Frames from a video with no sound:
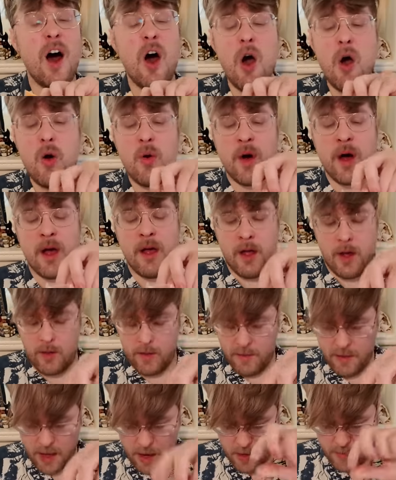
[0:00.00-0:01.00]
Oh
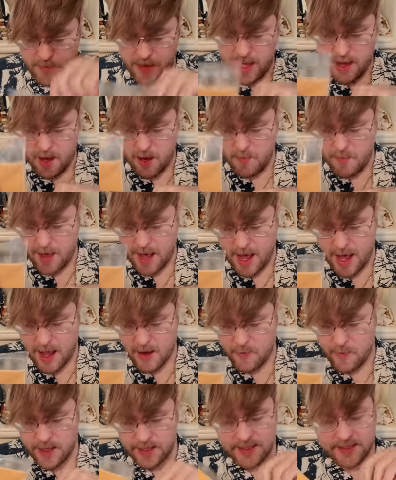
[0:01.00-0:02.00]
me, oh
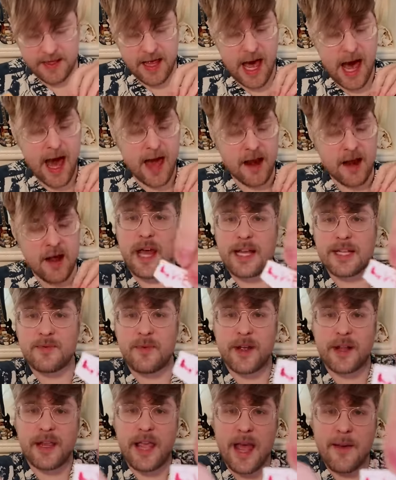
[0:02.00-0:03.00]
my, what's that? That's
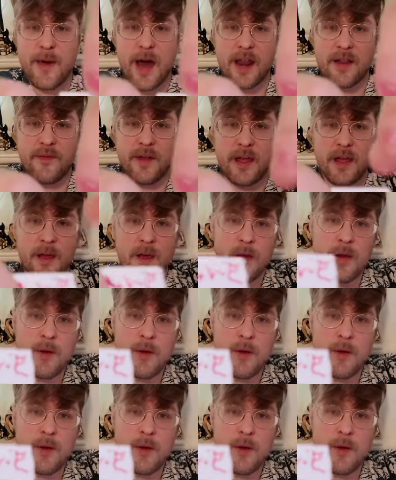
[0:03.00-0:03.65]
what came out of it.